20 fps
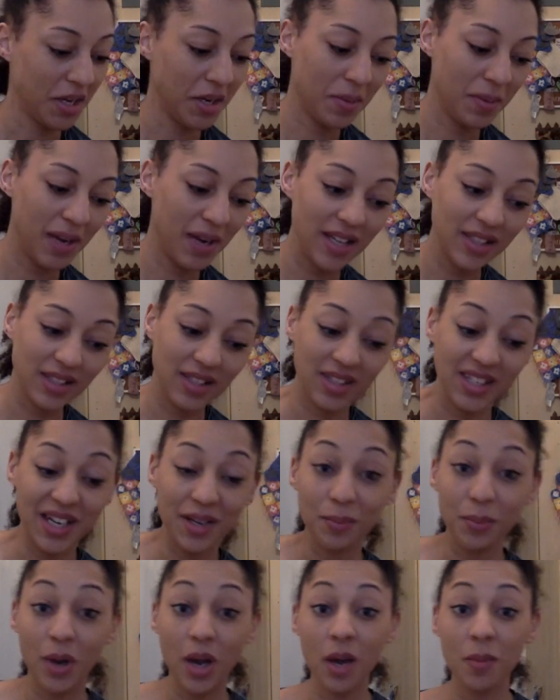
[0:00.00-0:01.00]
But as I
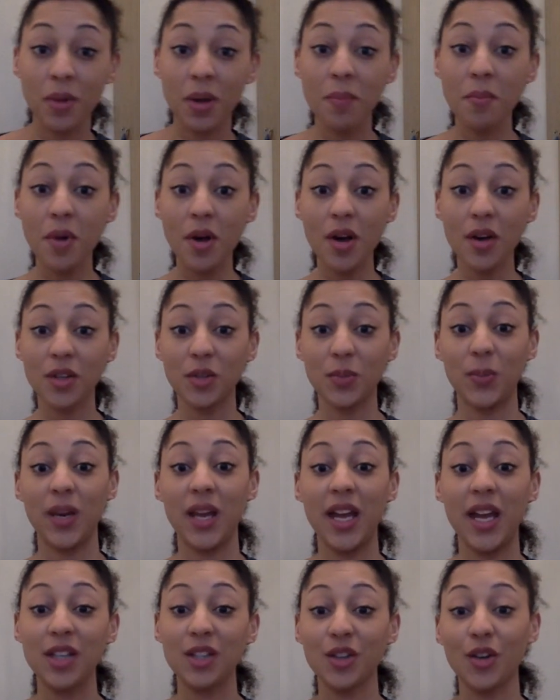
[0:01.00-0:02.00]
said, part of my March
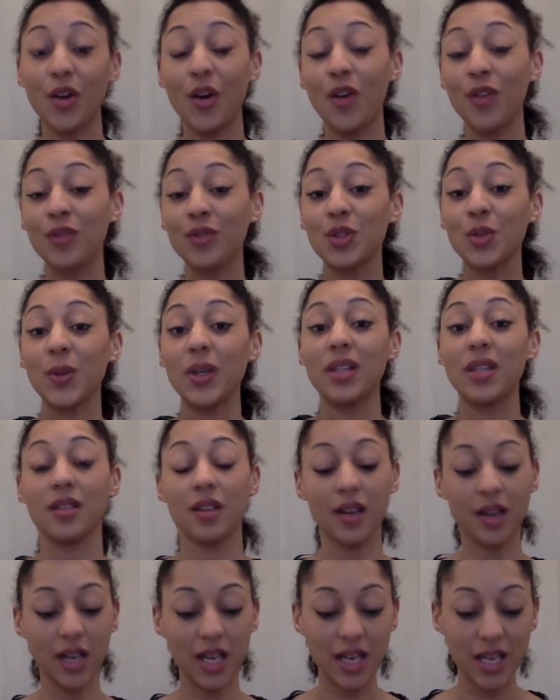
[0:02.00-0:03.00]
pledge on
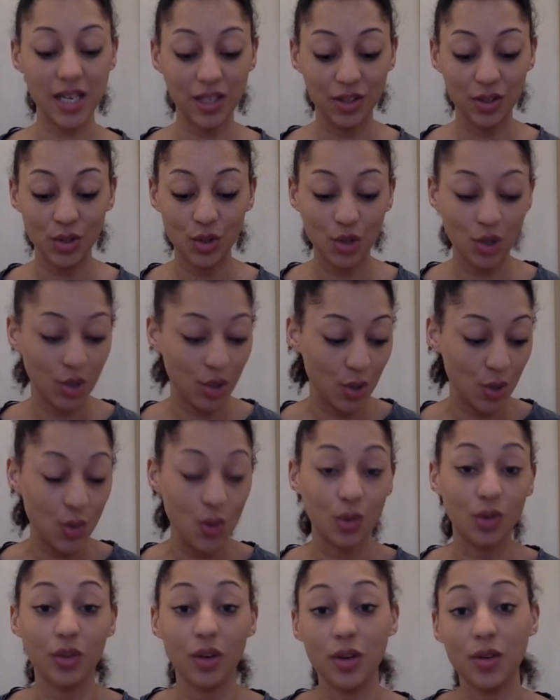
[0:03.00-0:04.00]
Twitter is
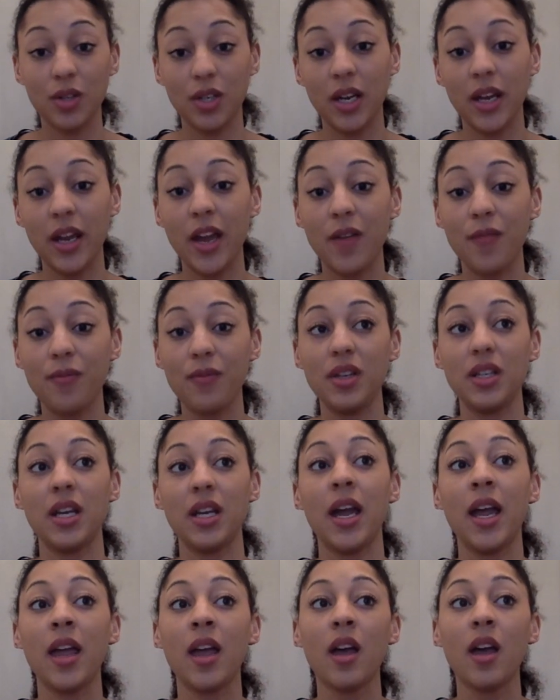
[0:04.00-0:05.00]
to crochet every
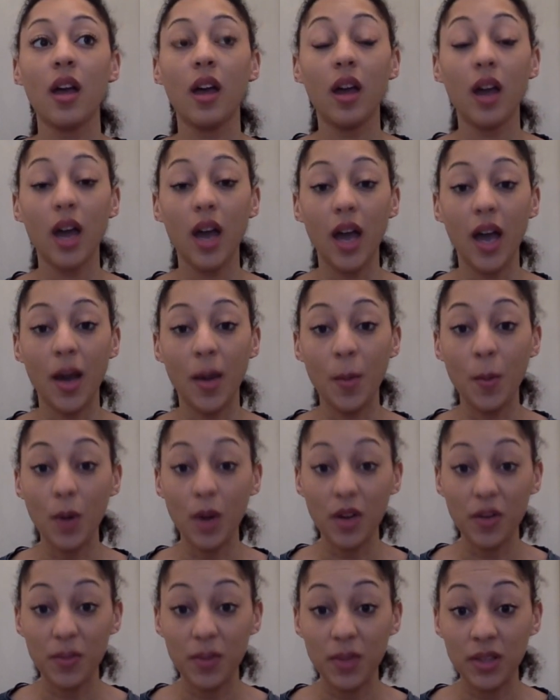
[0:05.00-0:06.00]
day, and what
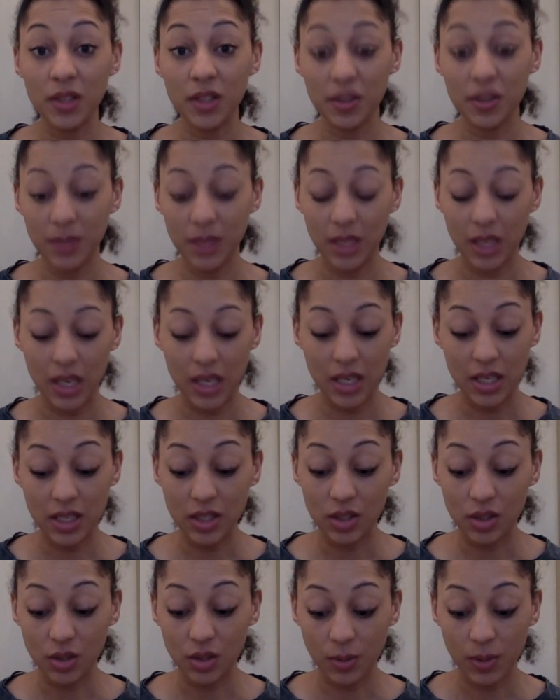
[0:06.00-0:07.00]
I've been doing
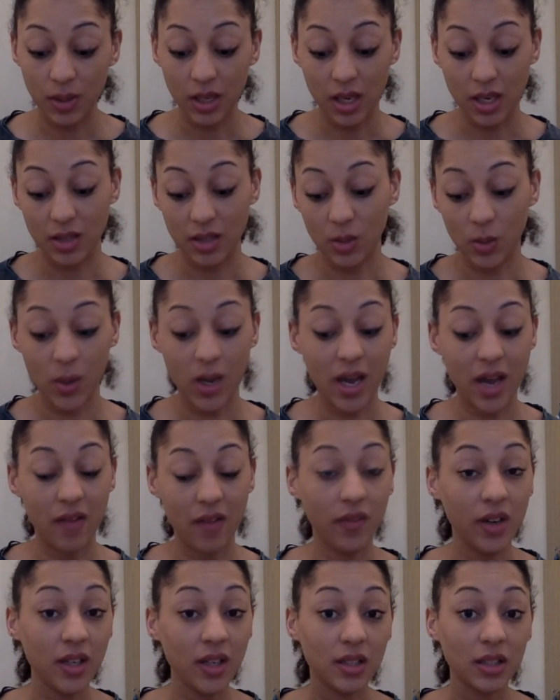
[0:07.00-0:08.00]
is doing a square
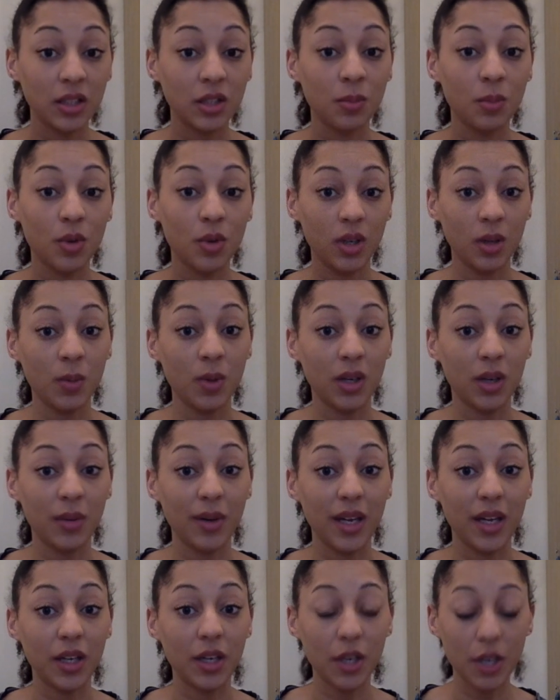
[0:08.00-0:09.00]
first thing in the morning when I
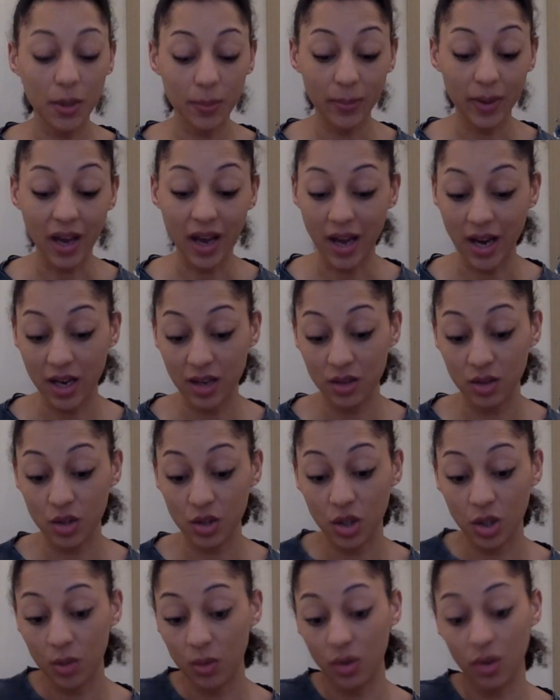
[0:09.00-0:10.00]
wake up and
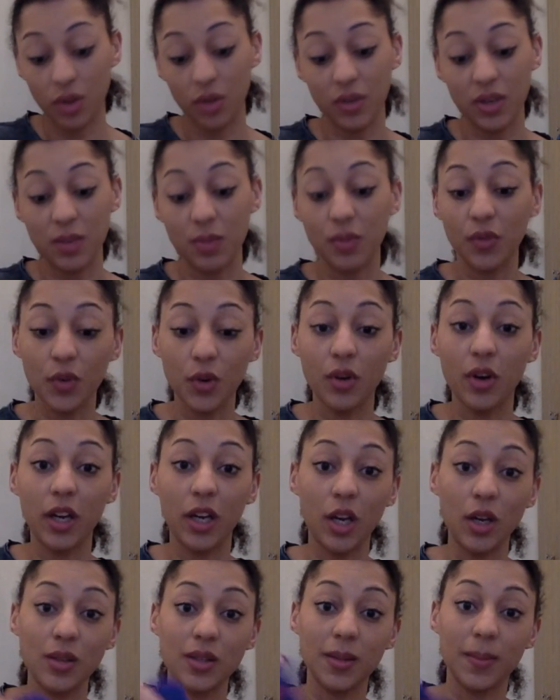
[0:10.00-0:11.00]
2 or 3 before I
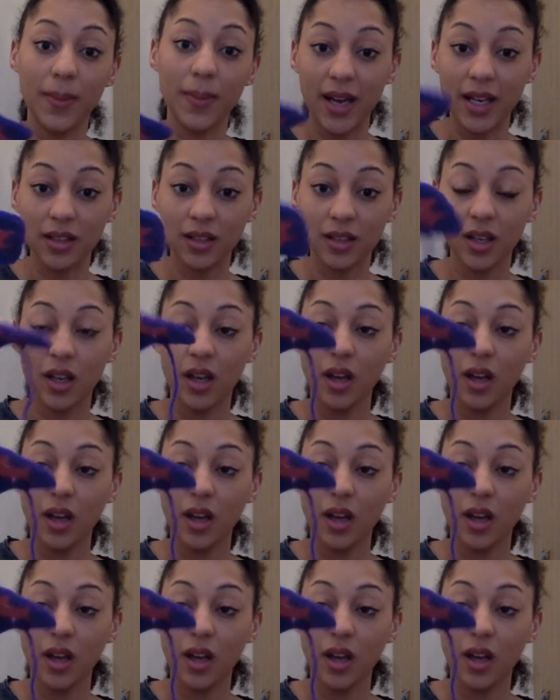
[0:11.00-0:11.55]
go to bed,